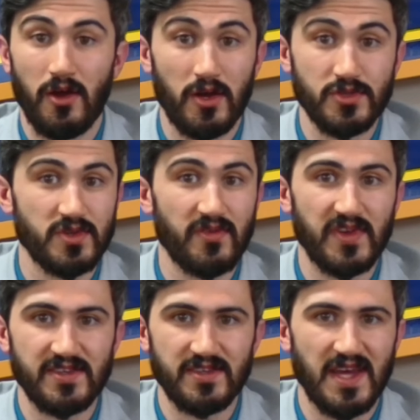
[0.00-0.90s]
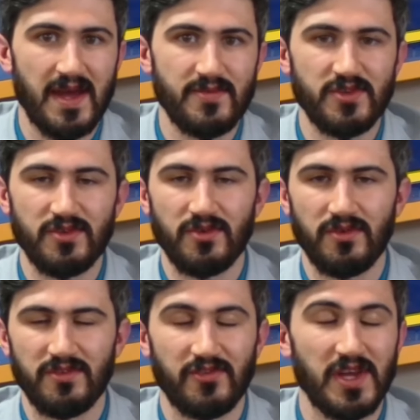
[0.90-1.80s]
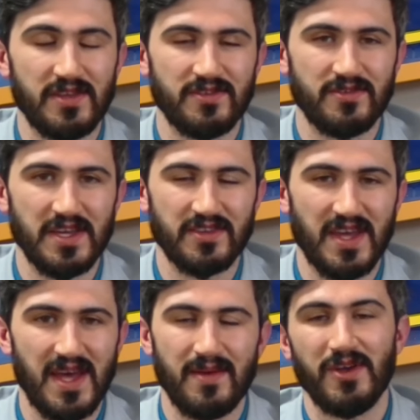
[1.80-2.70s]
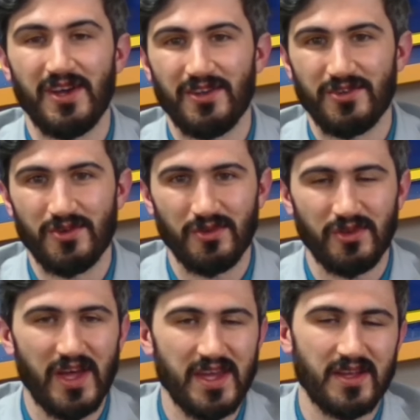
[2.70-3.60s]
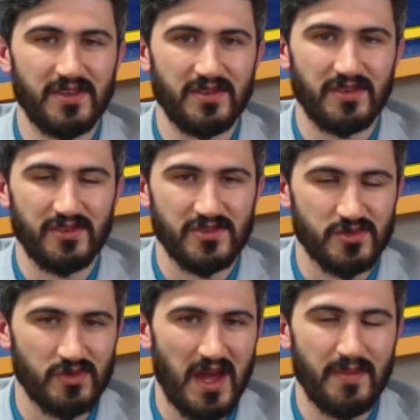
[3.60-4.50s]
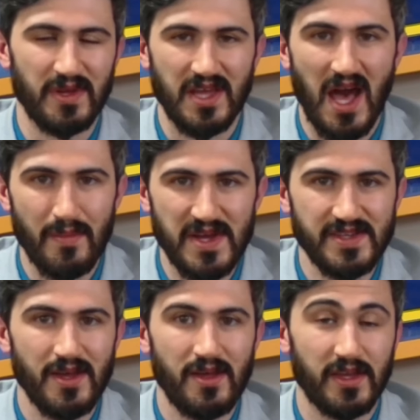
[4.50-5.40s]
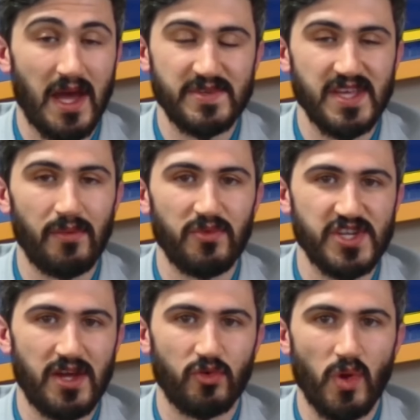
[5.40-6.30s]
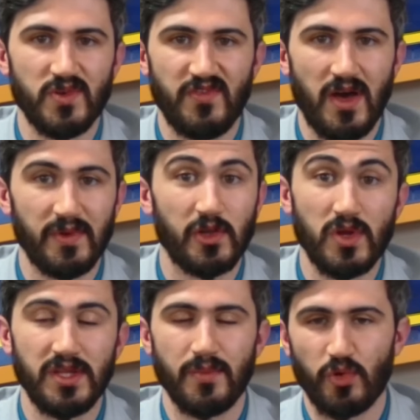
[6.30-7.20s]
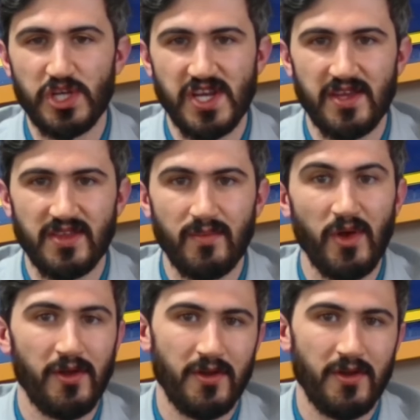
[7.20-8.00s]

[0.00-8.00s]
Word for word: Also, don't forget to time to, forget to take the time to like and subscribe and comment. The comments help the channel grow and develop and greatly appreciate them.